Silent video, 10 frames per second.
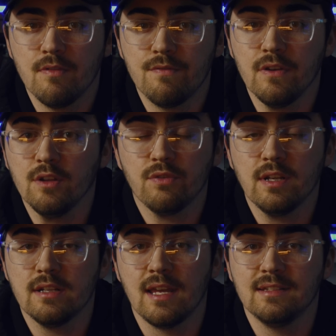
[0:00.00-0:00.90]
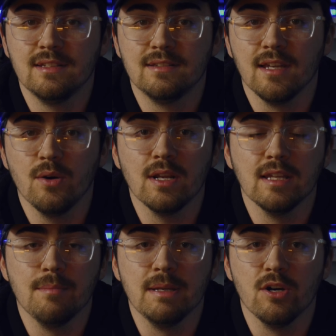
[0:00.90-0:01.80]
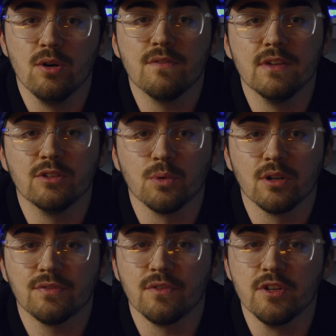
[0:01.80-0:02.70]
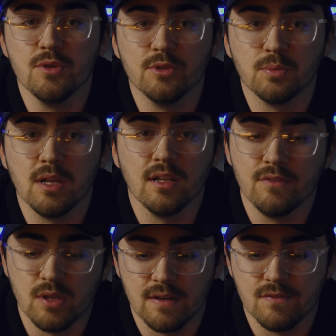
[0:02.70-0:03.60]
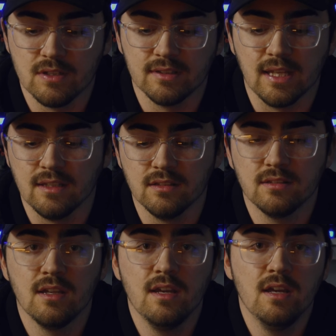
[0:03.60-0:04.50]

feel free to test this out and let me know if this works for you as well if you have this lens